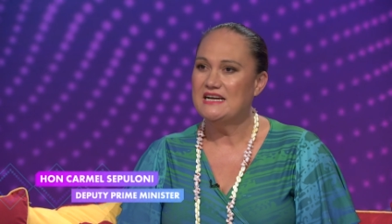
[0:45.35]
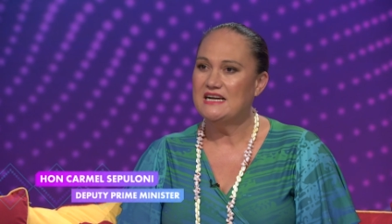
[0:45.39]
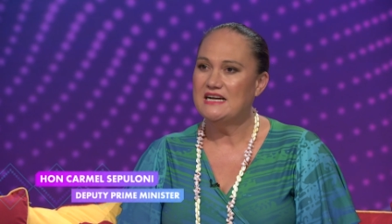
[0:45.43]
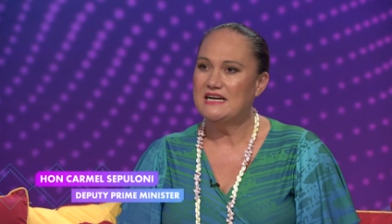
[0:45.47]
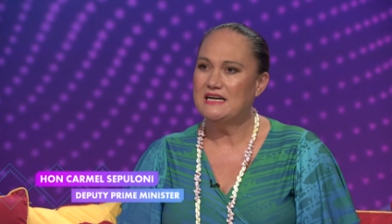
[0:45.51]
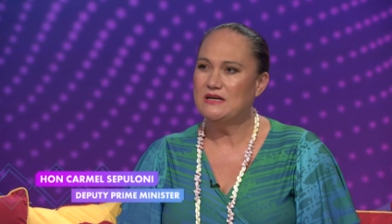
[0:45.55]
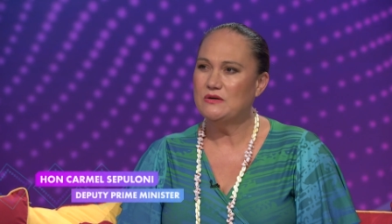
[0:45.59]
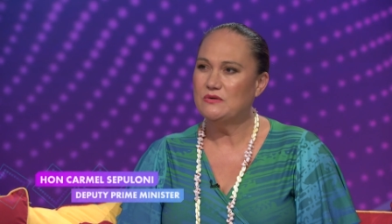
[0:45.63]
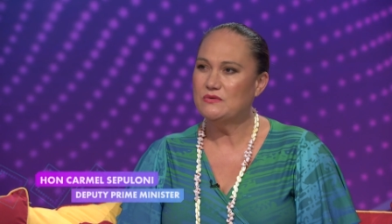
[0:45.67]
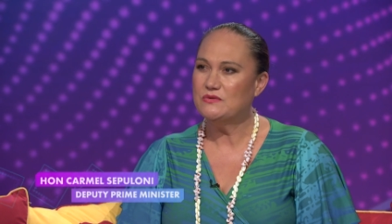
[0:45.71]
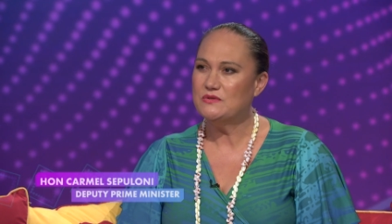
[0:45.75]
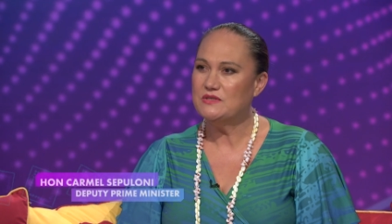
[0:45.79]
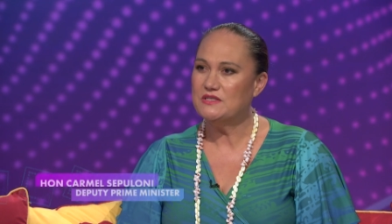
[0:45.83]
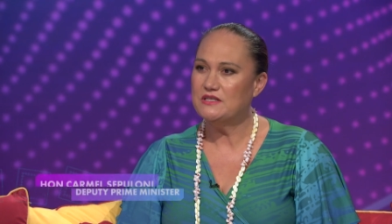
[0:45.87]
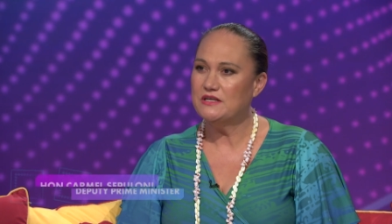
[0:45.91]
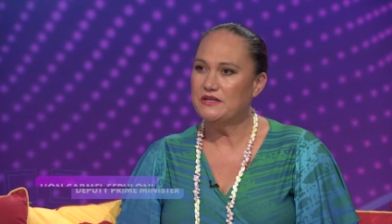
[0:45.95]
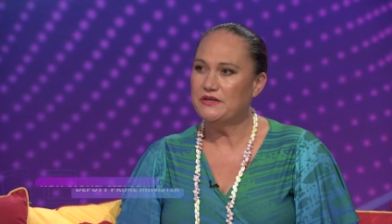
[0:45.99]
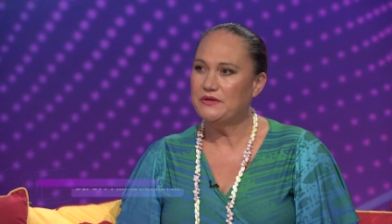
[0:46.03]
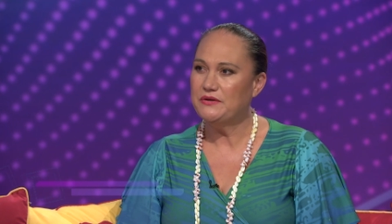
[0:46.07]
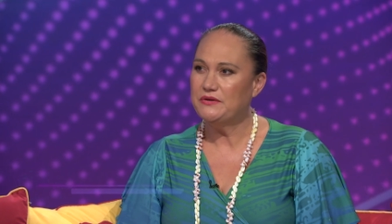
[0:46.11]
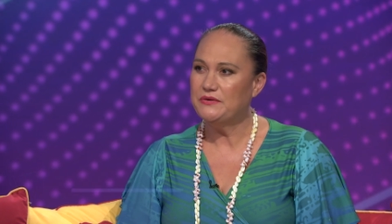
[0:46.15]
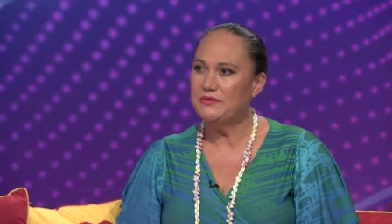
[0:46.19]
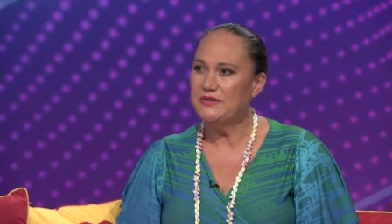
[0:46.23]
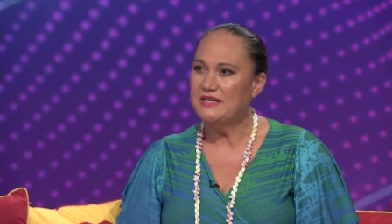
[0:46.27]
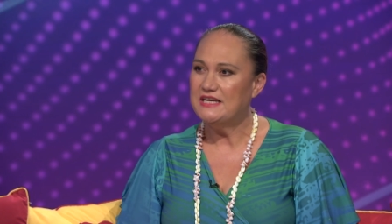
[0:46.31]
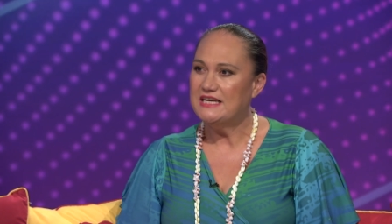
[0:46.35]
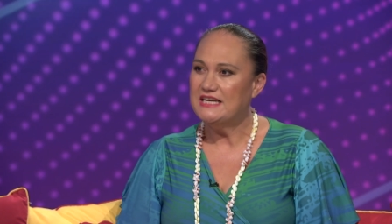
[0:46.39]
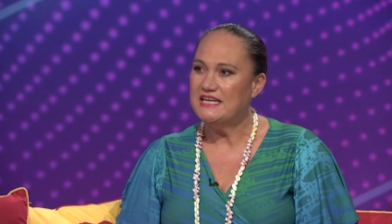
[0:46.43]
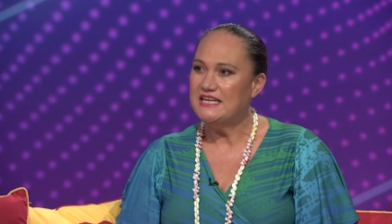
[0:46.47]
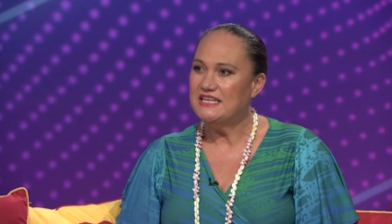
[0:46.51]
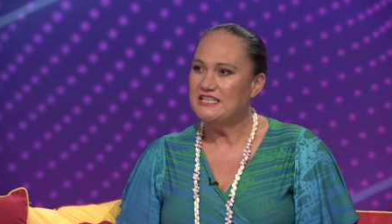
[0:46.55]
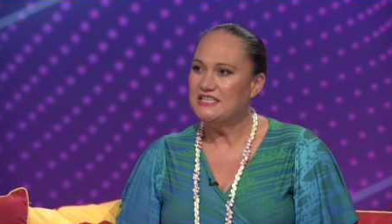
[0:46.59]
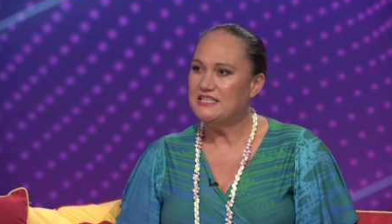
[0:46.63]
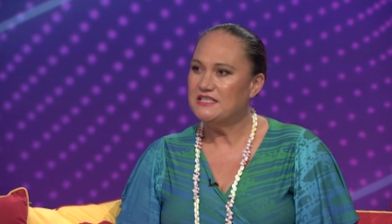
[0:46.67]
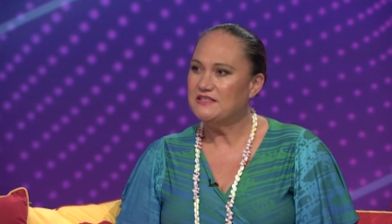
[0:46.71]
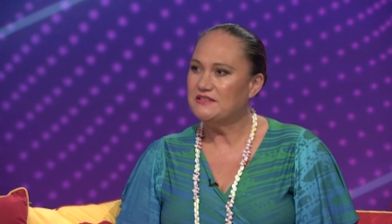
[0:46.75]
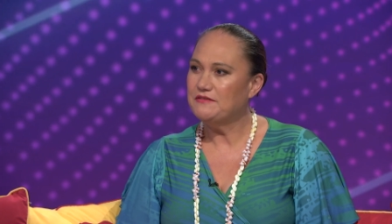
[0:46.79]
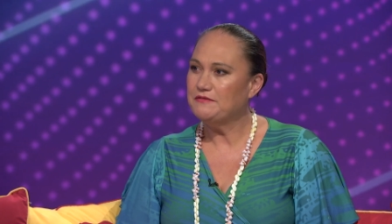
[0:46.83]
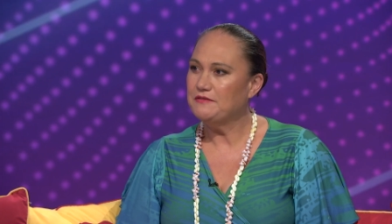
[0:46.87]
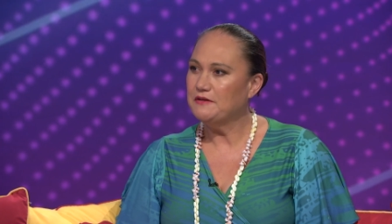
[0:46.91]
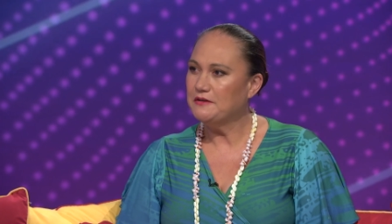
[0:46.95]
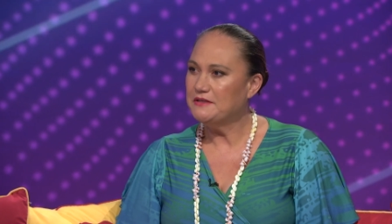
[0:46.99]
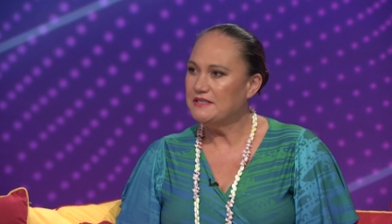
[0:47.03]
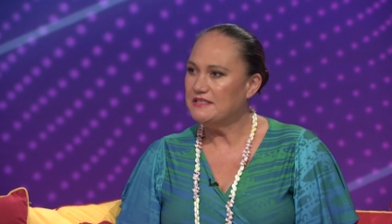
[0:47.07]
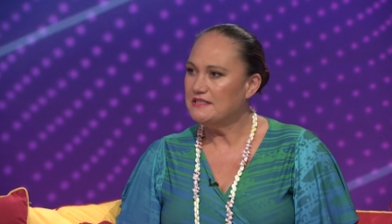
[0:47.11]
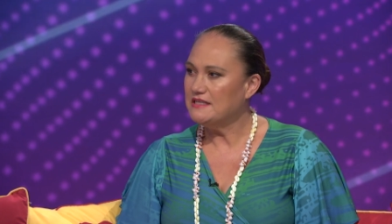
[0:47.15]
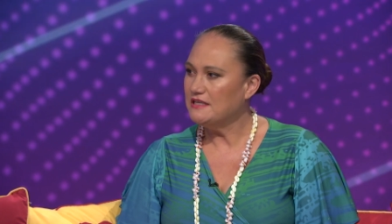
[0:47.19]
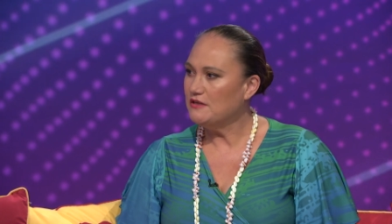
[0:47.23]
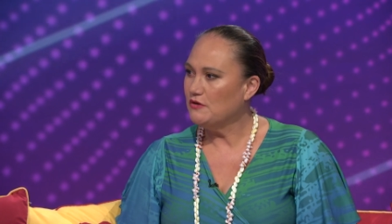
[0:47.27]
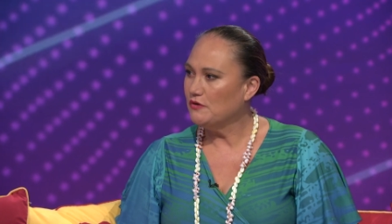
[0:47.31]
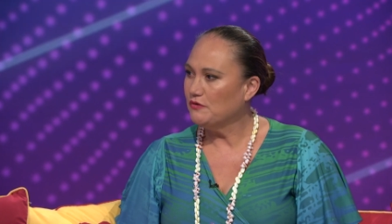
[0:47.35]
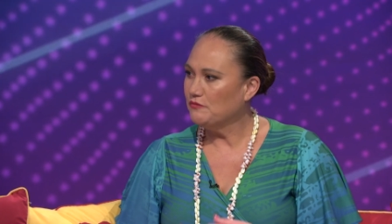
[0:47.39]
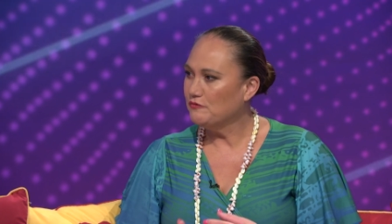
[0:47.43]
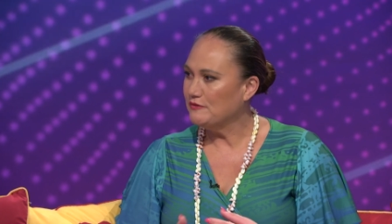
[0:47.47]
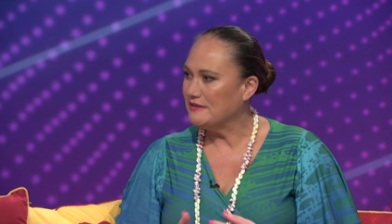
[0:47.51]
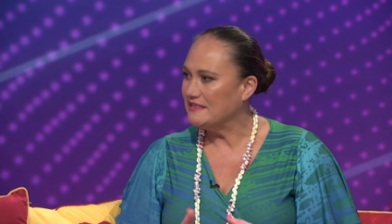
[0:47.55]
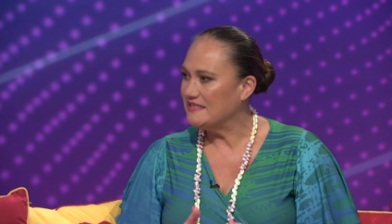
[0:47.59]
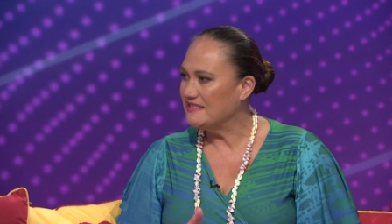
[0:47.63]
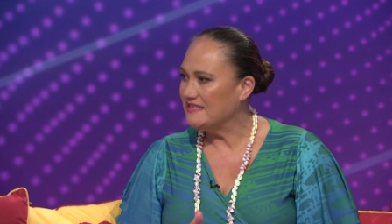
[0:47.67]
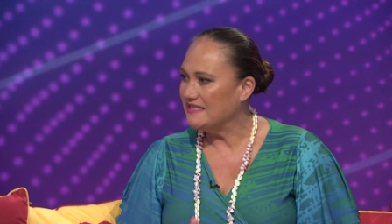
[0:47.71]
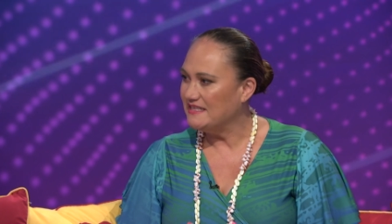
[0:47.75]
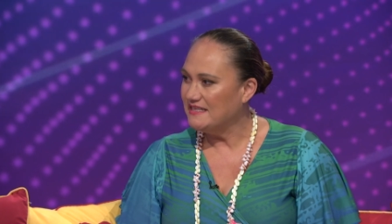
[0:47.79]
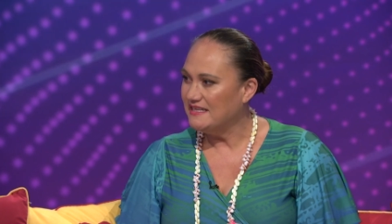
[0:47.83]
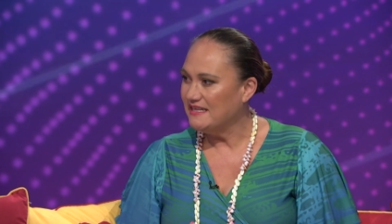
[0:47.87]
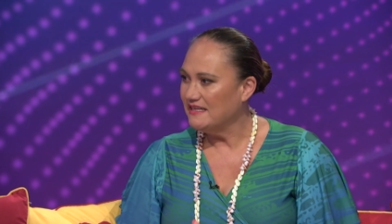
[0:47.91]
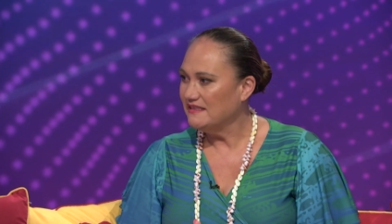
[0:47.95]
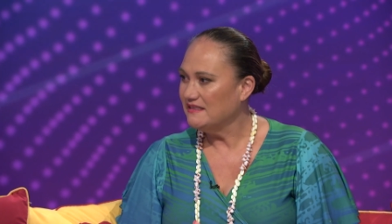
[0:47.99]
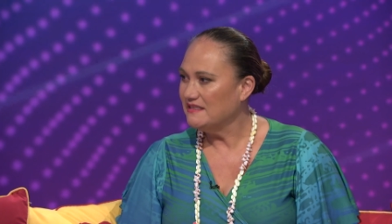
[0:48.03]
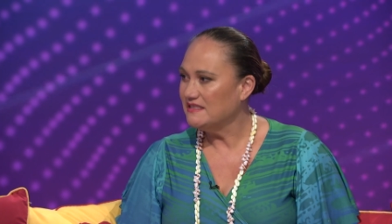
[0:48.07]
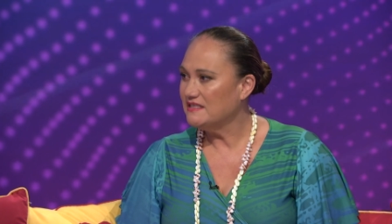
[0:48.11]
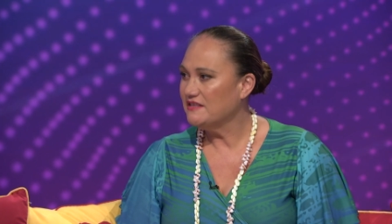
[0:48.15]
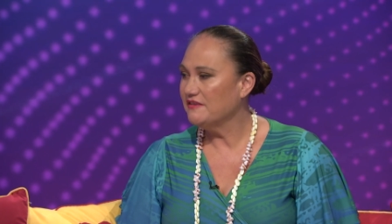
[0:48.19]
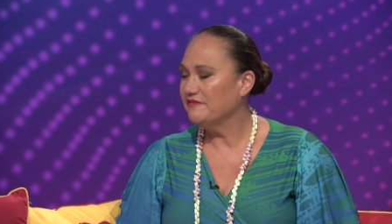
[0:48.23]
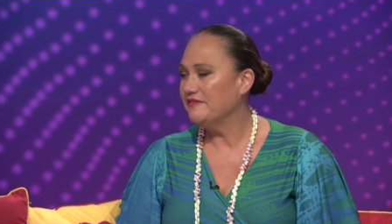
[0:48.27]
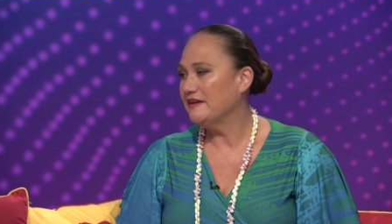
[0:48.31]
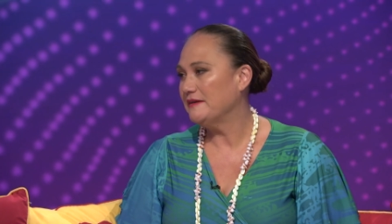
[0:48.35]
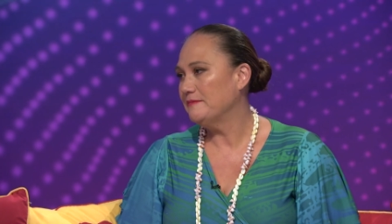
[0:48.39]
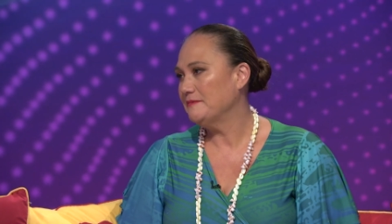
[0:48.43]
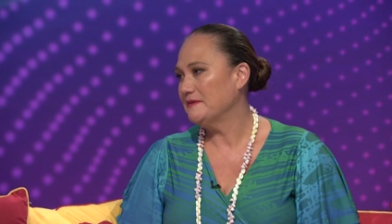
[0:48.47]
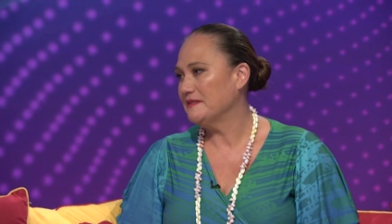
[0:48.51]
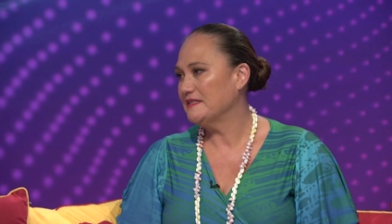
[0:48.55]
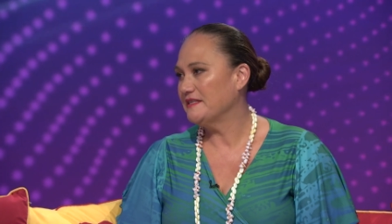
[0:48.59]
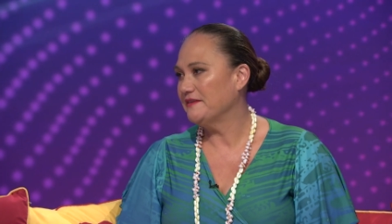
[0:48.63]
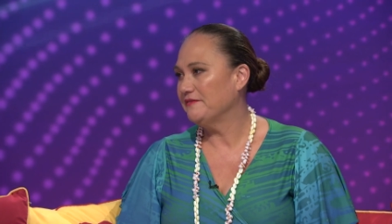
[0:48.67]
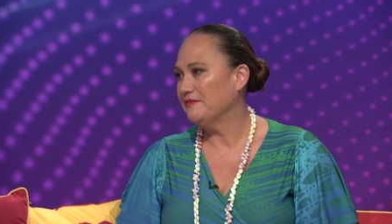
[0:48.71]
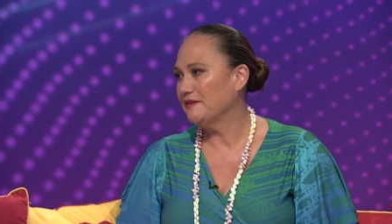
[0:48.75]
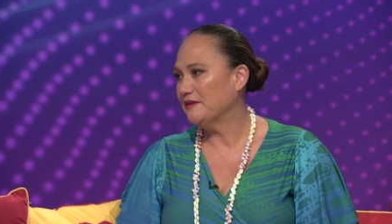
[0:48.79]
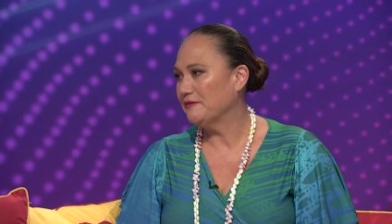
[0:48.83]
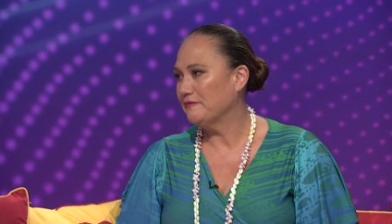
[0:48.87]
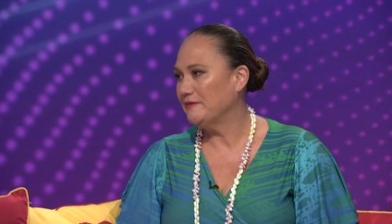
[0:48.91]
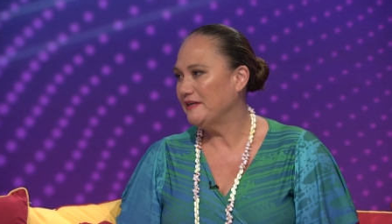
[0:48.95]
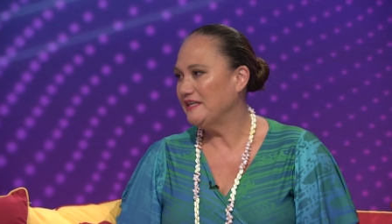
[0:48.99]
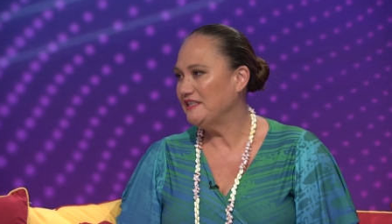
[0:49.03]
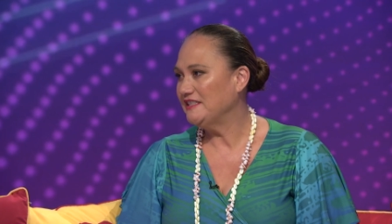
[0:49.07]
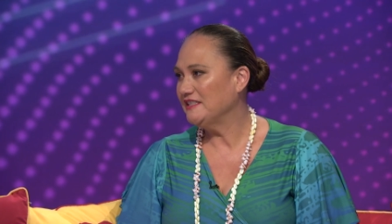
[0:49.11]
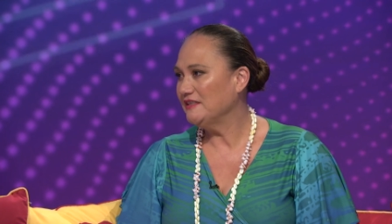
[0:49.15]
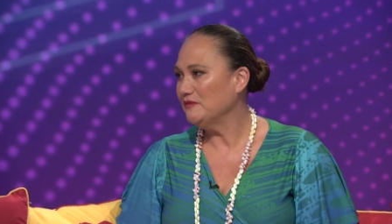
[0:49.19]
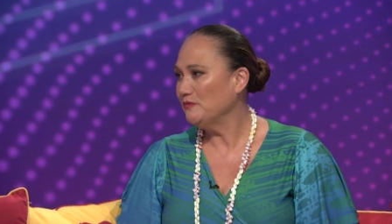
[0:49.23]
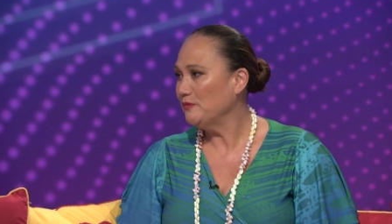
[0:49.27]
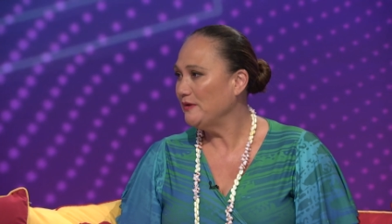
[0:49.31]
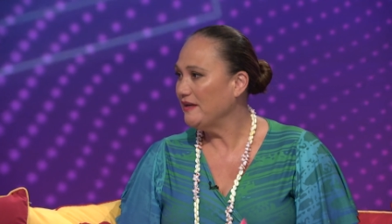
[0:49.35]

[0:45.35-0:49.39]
Uh, also, just focusing on resilience of our Pacific region.